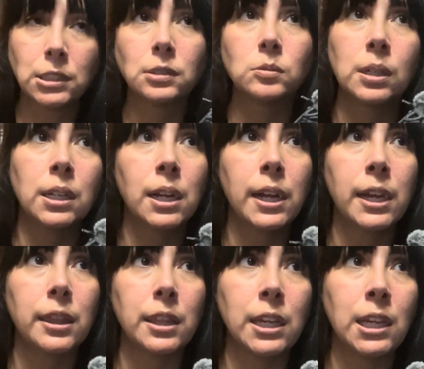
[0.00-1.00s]
When did I
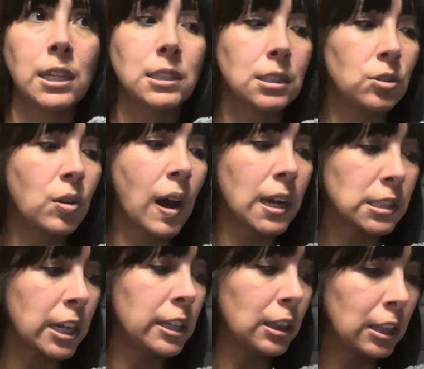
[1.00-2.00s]
get these? You guys,
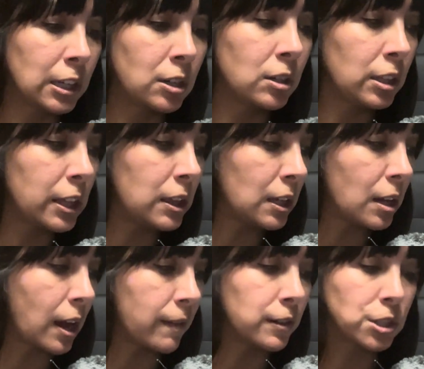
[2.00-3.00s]
I literally think
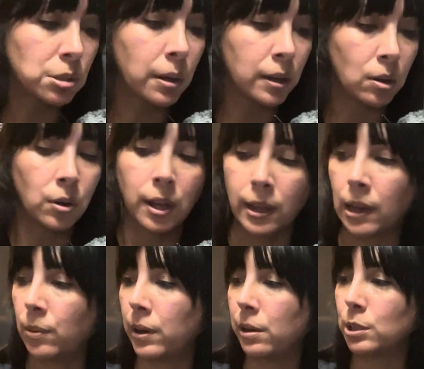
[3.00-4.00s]
every shoe I own I got
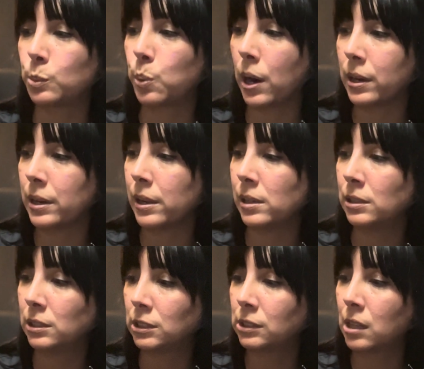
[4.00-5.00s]
when I was pregnant.
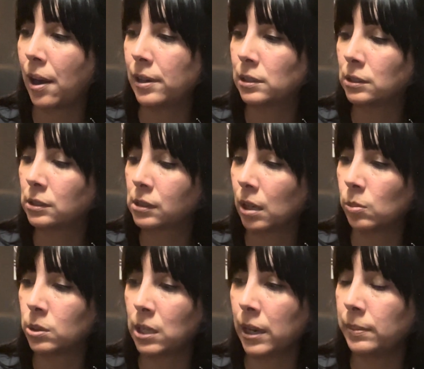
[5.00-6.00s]

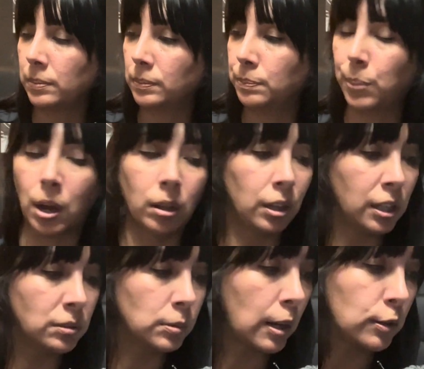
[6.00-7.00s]
Was I balling
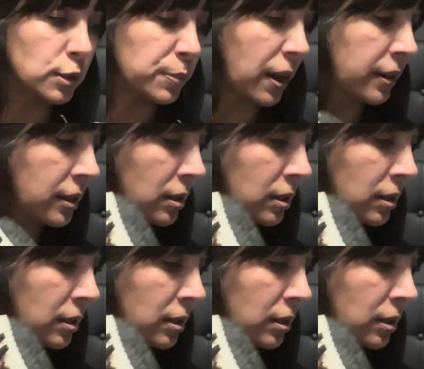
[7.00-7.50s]
when I was pregnant